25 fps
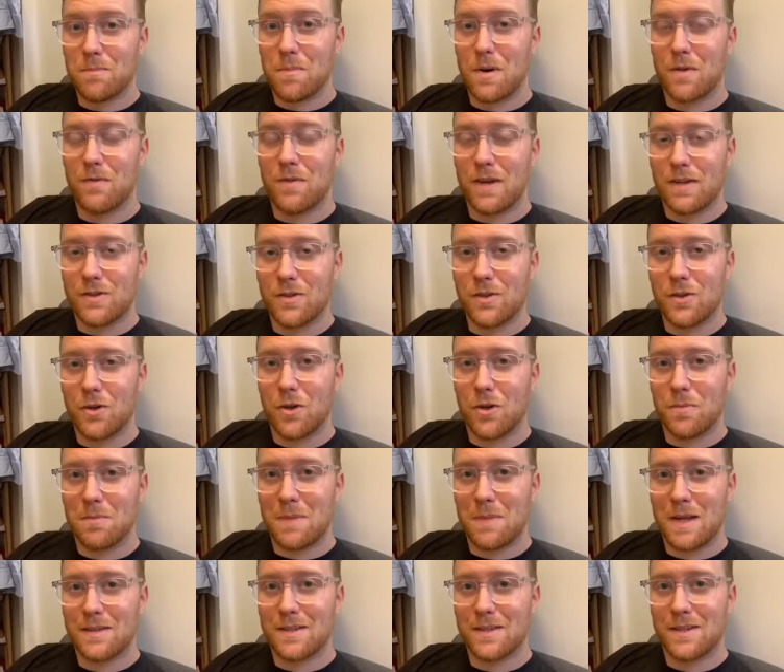Professor
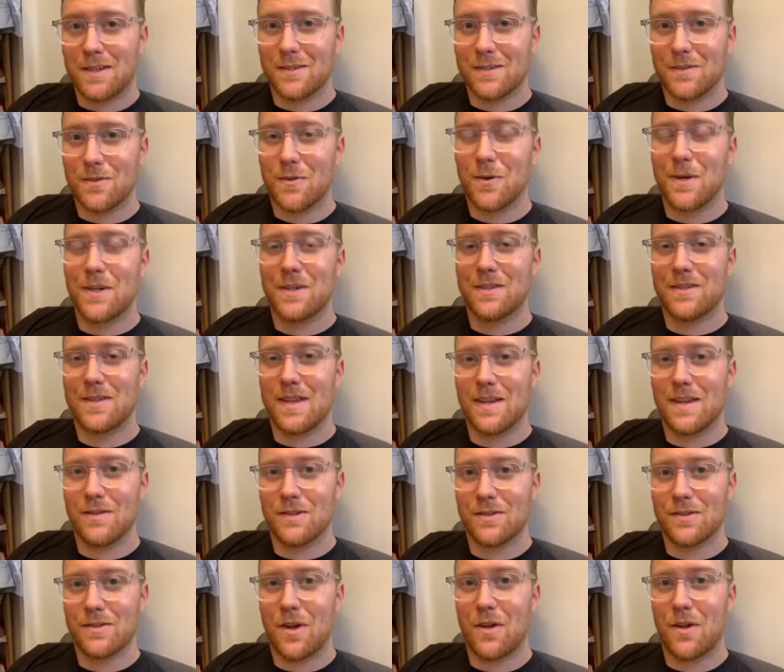Kurt Messick is going to
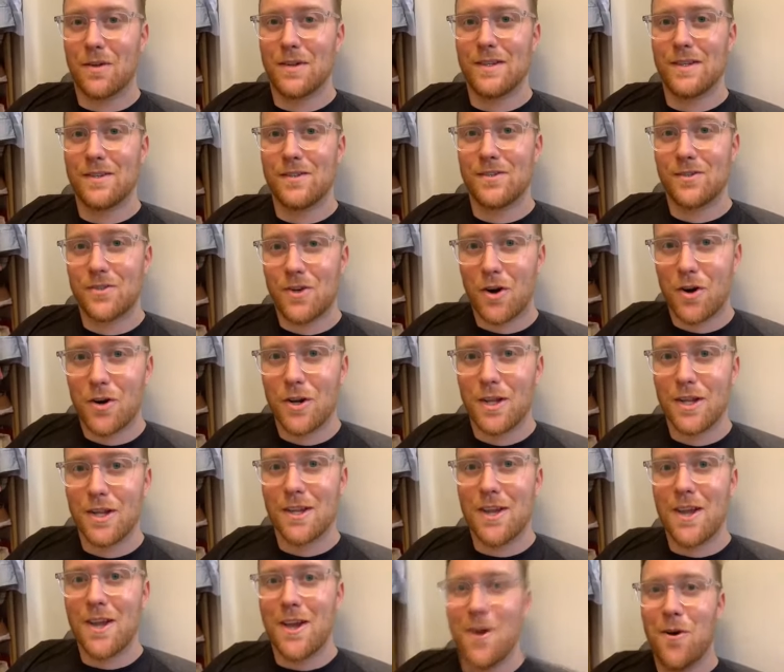save us all, and he's
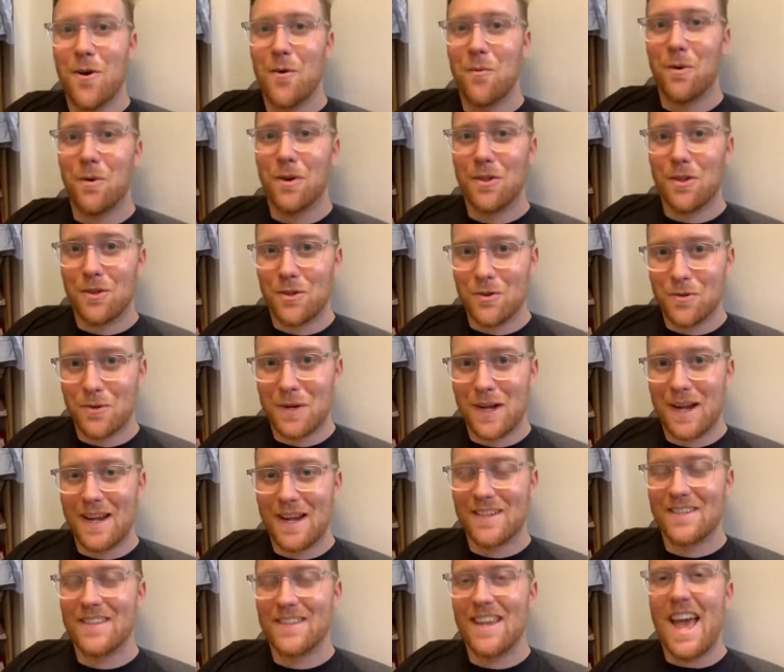starting with you
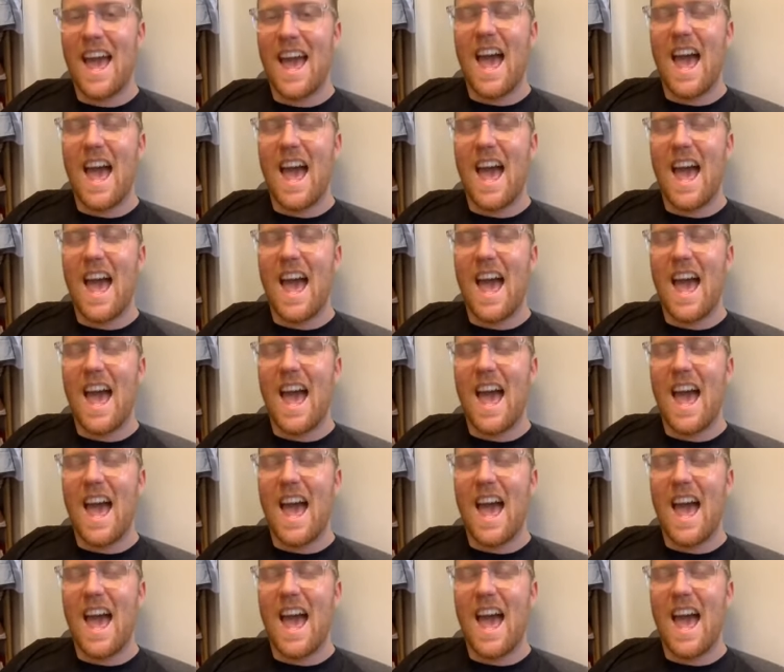guys.